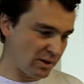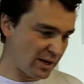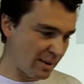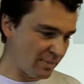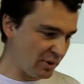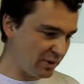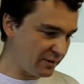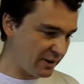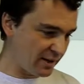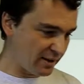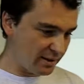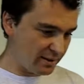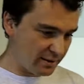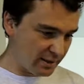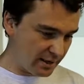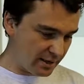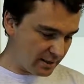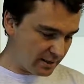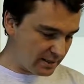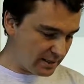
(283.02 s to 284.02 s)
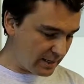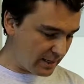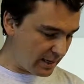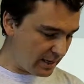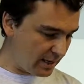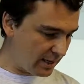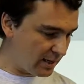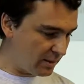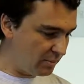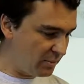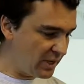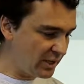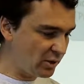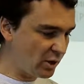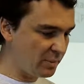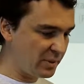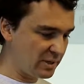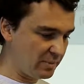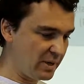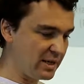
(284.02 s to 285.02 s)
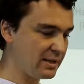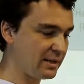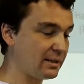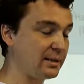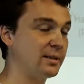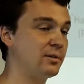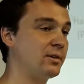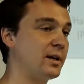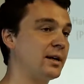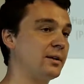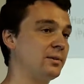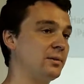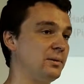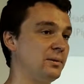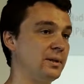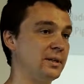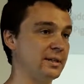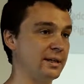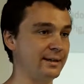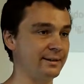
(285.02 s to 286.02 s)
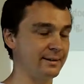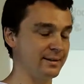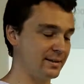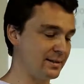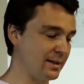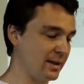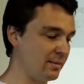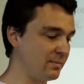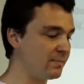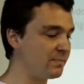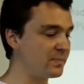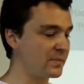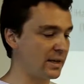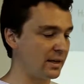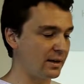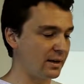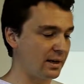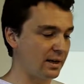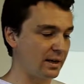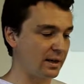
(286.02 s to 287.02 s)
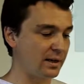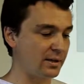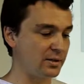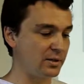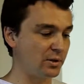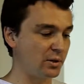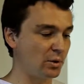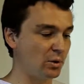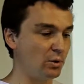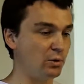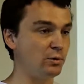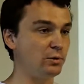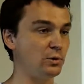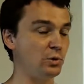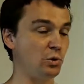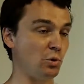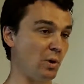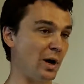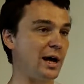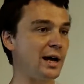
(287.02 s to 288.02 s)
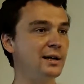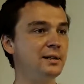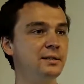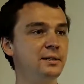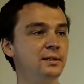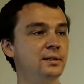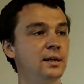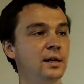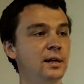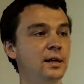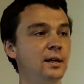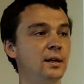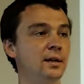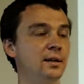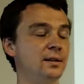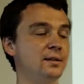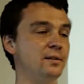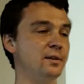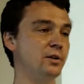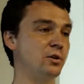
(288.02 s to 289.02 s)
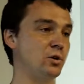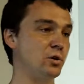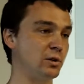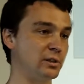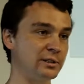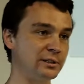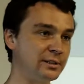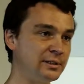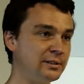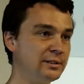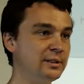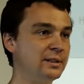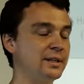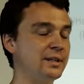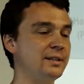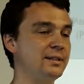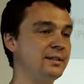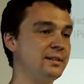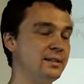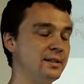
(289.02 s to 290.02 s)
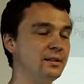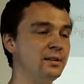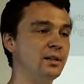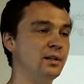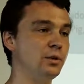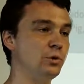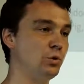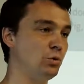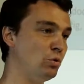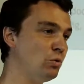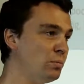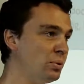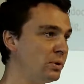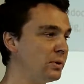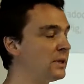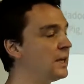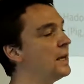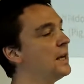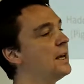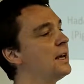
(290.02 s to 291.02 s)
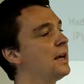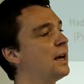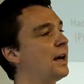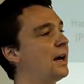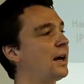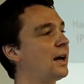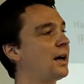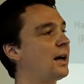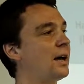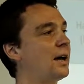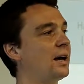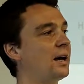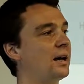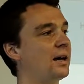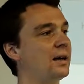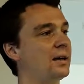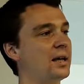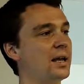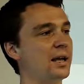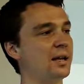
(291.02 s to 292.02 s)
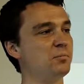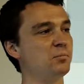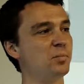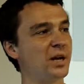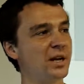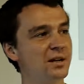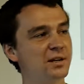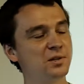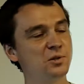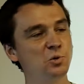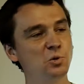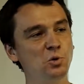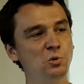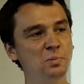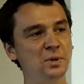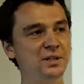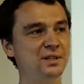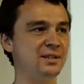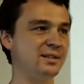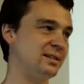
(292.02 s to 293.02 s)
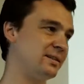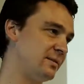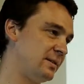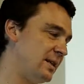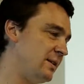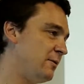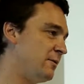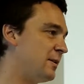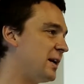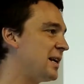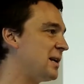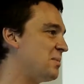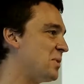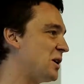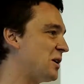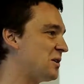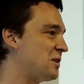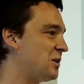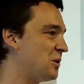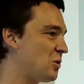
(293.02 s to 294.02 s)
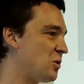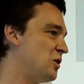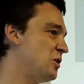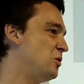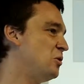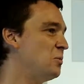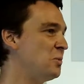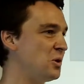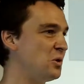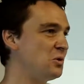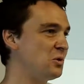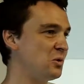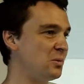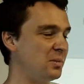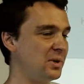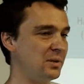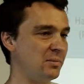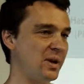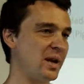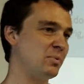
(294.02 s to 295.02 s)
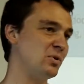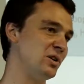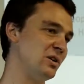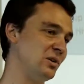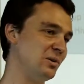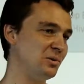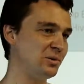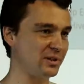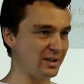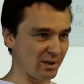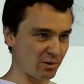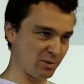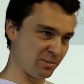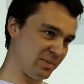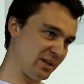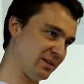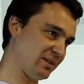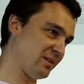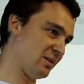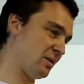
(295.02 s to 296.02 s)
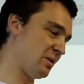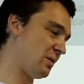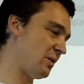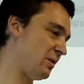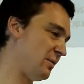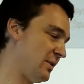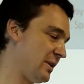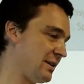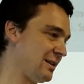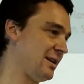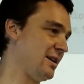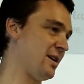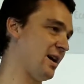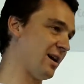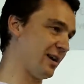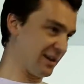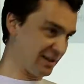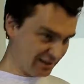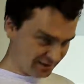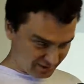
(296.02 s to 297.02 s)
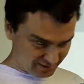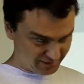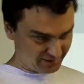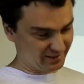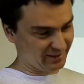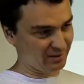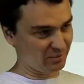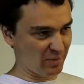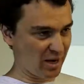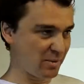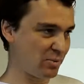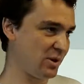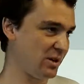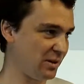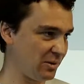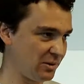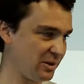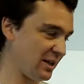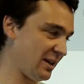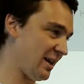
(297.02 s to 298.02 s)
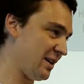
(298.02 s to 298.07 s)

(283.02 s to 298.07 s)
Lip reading: couple of other things. And Bigtop is basically trying to do exactly the same. So to us, the kernel is still Hadoop. And by Hadoop, it's funny because, Hadoop used to mean MapReduce. Now it means, obviously Yarn and MapReduce and